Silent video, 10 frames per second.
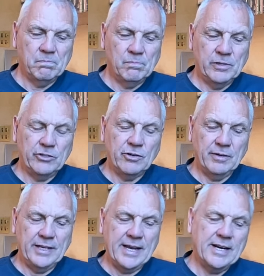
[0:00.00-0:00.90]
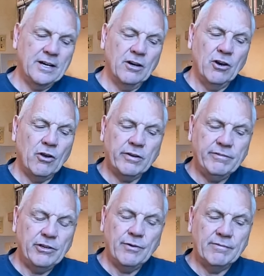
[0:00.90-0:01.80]
which I'm getting a lot of
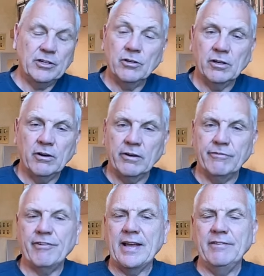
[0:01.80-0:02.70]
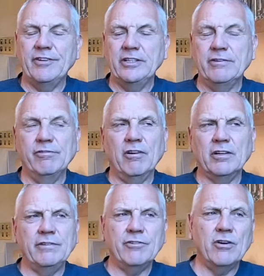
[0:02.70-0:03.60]
you haven't got a lot of faith in. You've
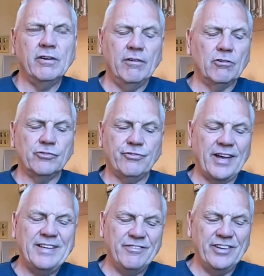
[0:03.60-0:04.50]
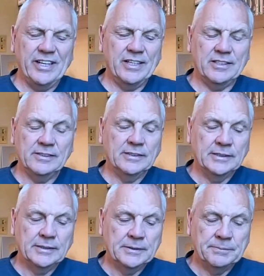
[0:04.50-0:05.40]
kind of lost faith in it,
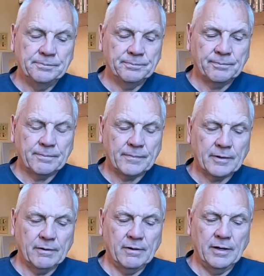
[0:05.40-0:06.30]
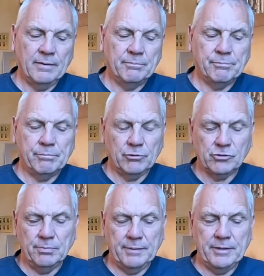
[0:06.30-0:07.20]
right?
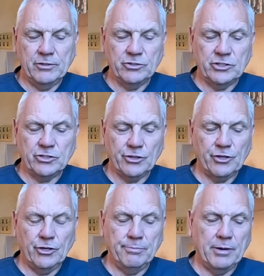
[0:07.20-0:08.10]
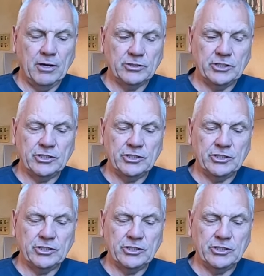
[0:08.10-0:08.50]
Possibly because it's a third party